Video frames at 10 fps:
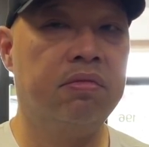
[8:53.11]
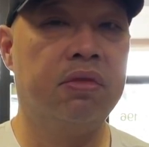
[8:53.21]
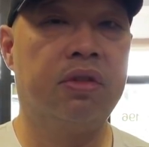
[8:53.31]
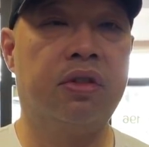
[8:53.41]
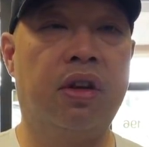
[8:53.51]

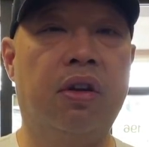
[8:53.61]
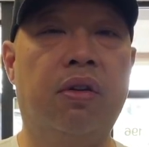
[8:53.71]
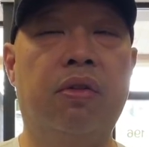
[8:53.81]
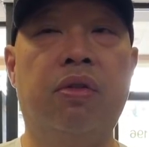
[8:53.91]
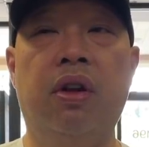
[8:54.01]

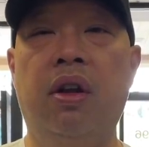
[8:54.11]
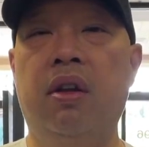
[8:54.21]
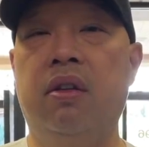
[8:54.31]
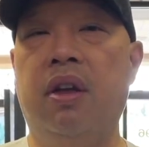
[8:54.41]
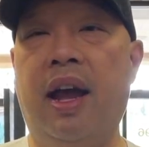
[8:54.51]
So
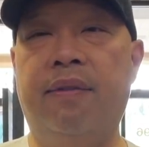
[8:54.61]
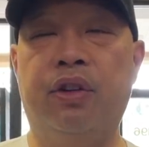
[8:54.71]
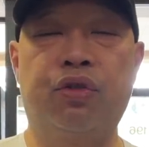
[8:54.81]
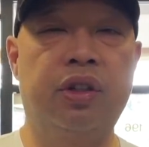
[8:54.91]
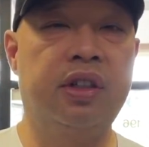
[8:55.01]

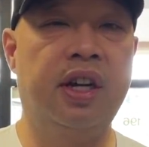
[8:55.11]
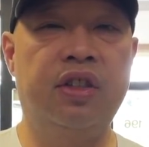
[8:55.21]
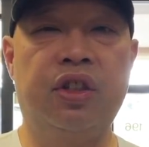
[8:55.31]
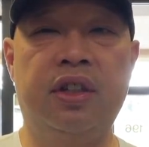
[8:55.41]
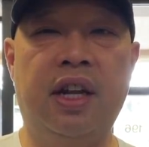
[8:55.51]
average string
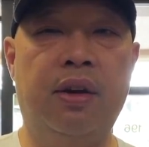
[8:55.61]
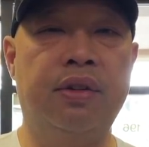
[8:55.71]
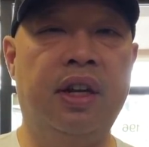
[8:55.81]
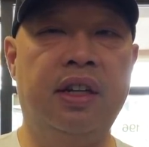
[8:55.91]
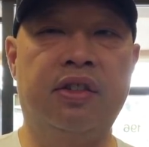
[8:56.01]
tension
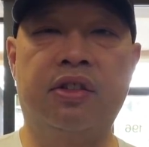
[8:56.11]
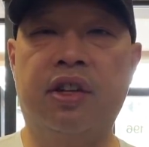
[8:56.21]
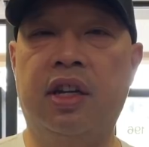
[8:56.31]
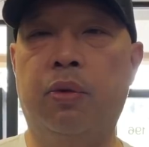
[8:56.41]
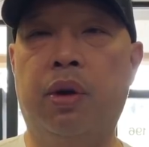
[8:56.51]
nowadays is
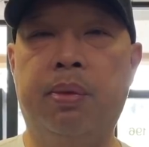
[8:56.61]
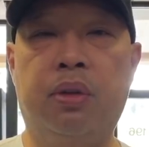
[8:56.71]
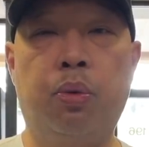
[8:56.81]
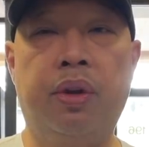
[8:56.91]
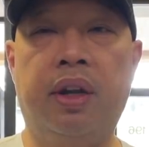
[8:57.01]
anywhere
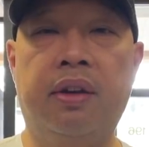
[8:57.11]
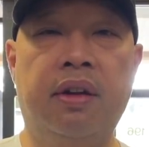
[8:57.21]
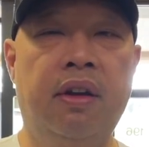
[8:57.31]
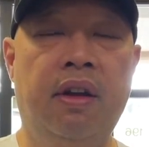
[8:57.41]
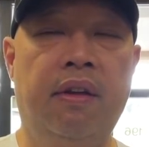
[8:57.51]
between
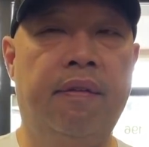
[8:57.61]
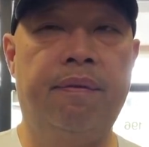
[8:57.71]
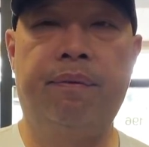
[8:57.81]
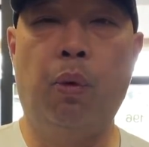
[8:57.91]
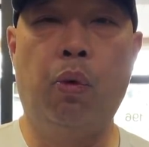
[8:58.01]

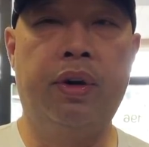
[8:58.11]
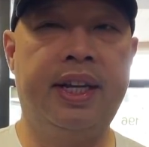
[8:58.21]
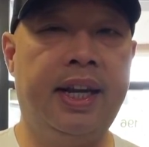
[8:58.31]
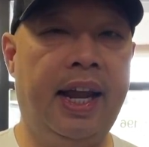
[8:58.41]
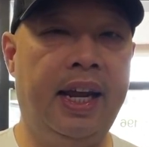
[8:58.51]

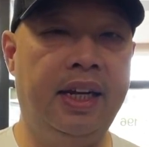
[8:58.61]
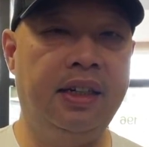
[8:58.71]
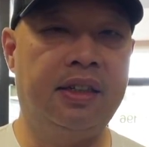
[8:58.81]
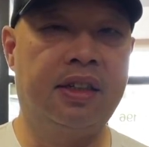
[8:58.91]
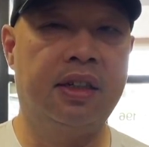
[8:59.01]

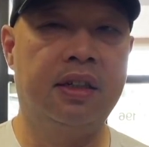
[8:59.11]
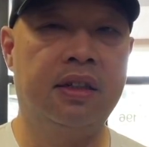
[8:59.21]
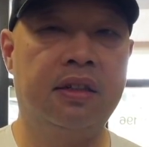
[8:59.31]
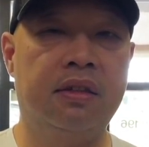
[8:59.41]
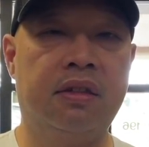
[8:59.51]
48
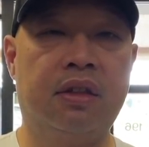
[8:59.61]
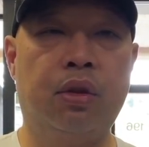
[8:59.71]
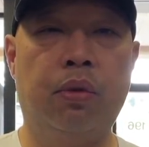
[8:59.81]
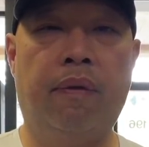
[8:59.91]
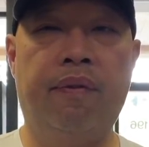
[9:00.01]

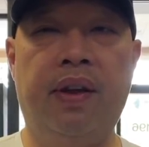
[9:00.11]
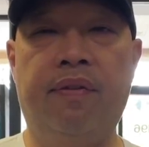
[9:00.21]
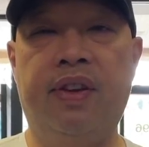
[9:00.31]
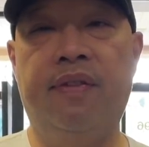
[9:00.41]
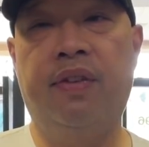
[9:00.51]
to
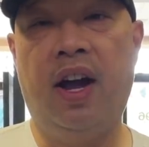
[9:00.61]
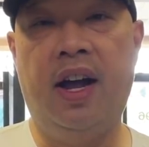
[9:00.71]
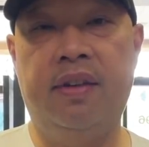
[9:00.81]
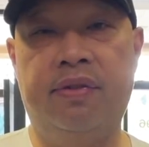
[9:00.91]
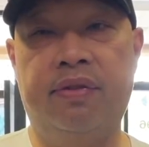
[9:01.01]

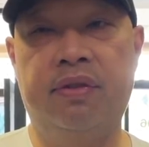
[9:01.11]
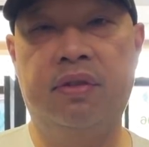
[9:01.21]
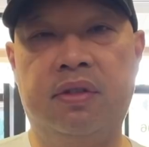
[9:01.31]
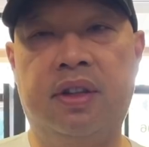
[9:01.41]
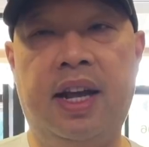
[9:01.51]
55.
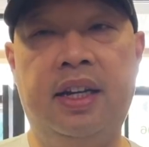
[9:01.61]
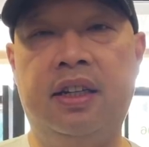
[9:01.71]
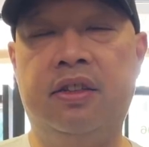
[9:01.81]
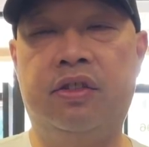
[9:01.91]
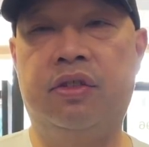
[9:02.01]
That
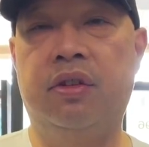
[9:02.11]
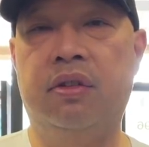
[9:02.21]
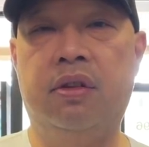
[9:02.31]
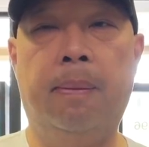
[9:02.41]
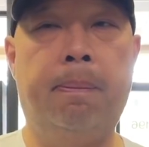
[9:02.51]
is
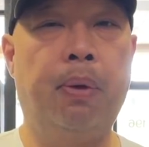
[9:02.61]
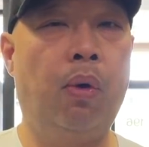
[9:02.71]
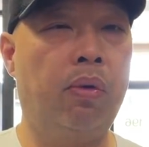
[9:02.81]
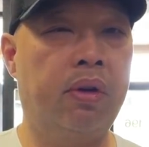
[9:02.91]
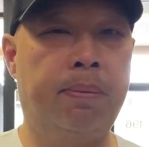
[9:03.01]
the
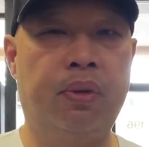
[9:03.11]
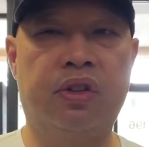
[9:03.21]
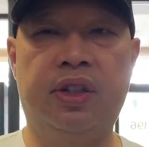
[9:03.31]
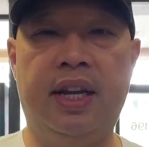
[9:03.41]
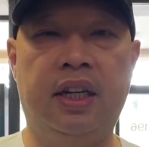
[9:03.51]
bulk
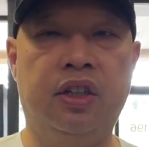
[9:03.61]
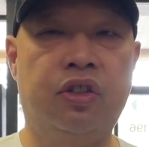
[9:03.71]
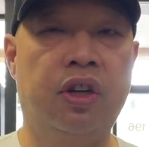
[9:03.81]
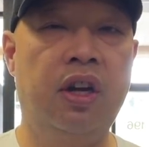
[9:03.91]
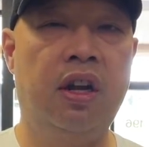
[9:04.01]

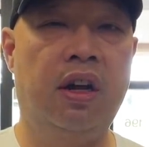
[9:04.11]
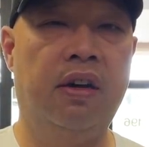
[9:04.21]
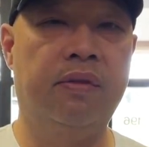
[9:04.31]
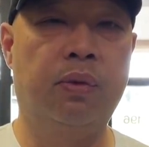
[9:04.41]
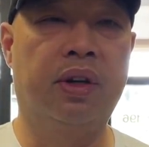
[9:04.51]
percentage
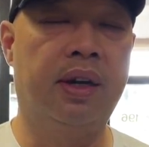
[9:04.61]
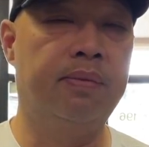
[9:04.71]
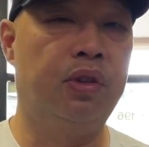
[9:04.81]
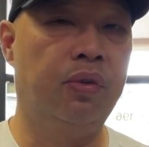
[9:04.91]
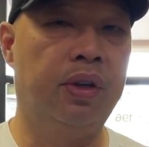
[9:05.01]
of what
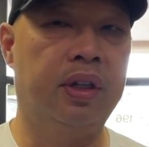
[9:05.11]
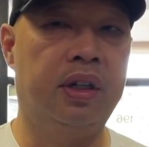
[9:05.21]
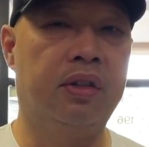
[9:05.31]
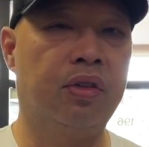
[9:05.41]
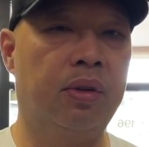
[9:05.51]
I'm doing
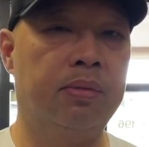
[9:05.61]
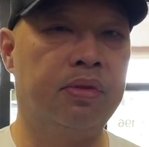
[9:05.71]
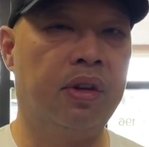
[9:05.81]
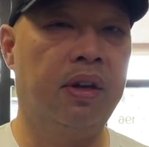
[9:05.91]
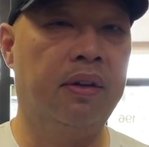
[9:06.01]
in
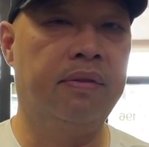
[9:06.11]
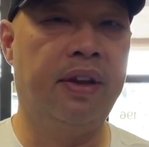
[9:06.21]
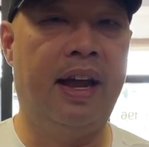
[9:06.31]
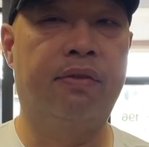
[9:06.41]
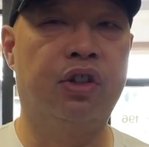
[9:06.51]
terms of
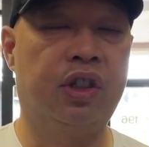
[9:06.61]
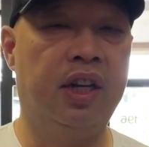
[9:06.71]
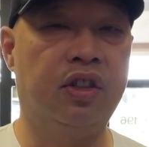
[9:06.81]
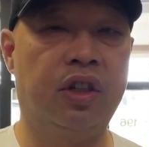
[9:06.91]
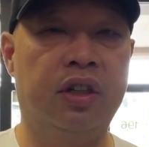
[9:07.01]
average
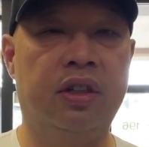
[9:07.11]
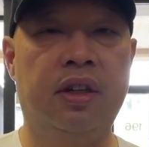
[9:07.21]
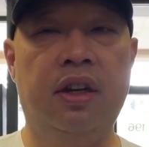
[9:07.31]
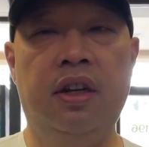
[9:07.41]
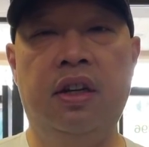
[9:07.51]
tension.
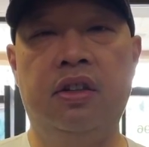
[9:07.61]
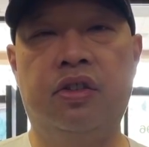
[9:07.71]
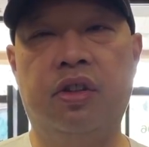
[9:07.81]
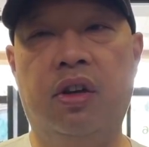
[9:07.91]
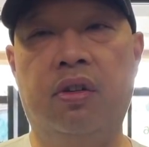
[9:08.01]

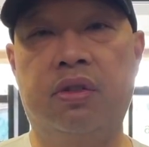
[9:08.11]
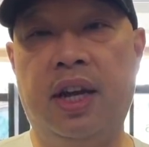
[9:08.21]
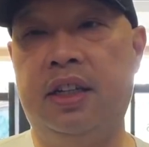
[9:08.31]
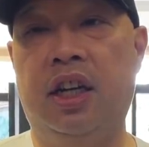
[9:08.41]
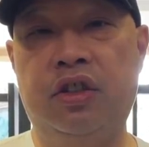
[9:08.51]
So
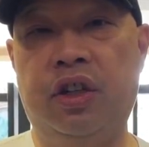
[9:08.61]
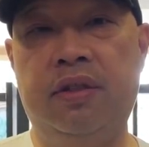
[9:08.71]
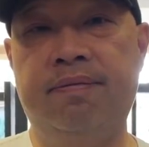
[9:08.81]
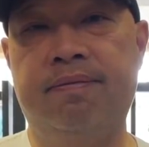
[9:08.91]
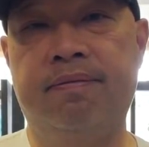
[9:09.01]
tight
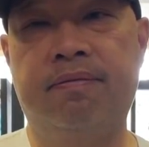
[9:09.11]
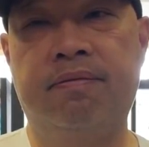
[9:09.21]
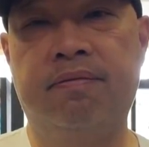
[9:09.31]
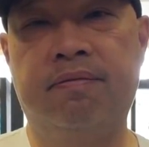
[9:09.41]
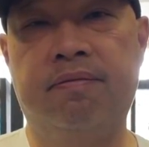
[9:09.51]
tension,
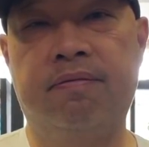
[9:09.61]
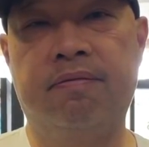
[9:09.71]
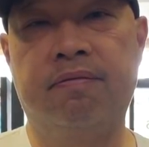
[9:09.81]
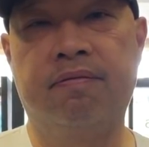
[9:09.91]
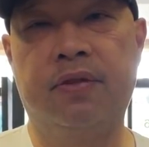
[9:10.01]

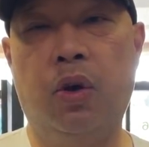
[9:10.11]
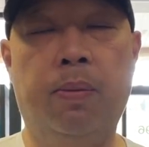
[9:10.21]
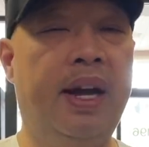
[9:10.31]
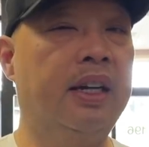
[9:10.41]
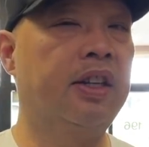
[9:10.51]
go
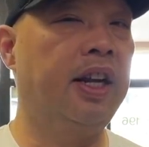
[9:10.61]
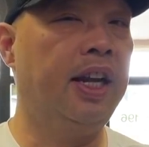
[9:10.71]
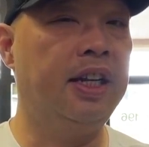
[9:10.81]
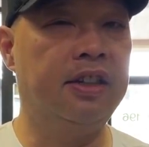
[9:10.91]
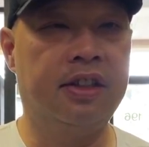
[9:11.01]
back to the
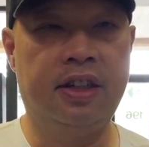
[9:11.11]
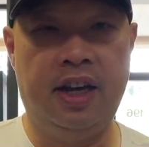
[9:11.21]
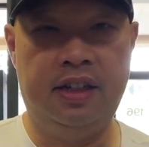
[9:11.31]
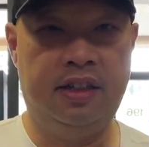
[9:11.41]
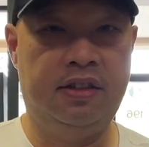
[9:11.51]
80s and
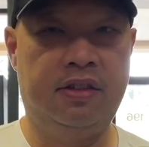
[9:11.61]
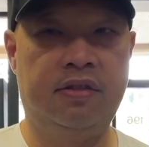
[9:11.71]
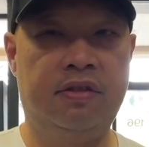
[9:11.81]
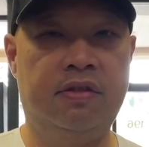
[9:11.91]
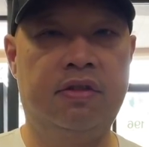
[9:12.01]
90s
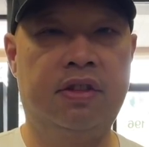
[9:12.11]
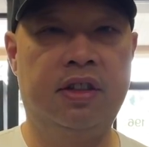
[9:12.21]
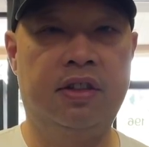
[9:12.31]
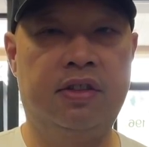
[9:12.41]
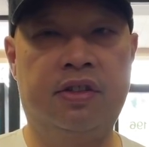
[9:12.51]

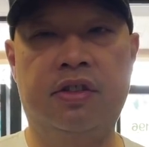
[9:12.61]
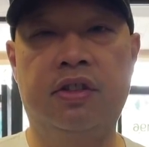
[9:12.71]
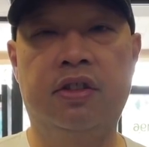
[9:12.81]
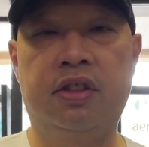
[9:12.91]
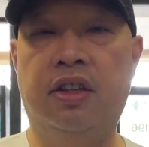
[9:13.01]
because
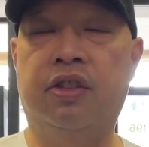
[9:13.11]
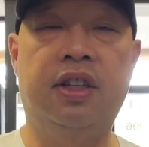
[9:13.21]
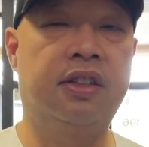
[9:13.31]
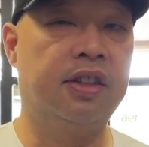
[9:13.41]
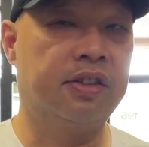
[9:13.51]
it doesn't
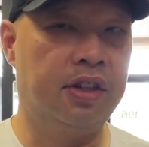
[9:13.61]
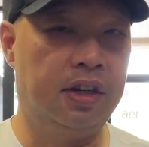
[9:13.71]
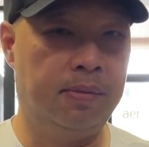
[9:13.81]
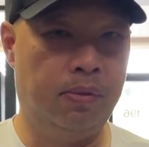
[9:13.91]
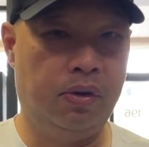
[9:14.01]
exist
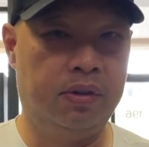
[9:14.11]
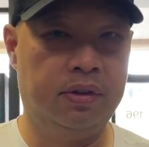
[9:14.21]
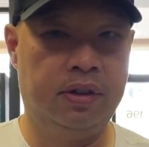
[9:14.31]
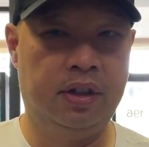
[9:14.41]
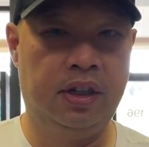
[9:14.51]
anymore.
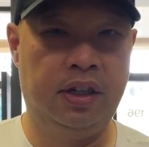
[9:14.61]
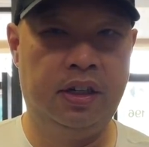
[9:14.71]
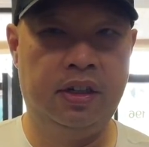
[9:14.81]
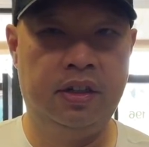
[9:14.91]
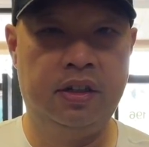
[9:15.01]

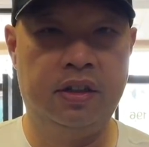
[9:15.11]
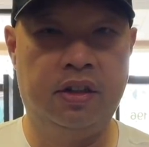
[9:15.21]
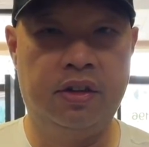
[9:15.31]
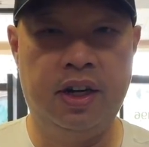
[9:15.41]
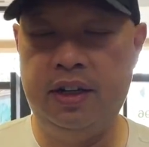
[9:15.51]

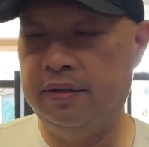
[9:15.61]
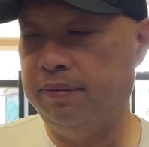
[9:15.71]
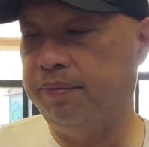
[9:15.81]
All right.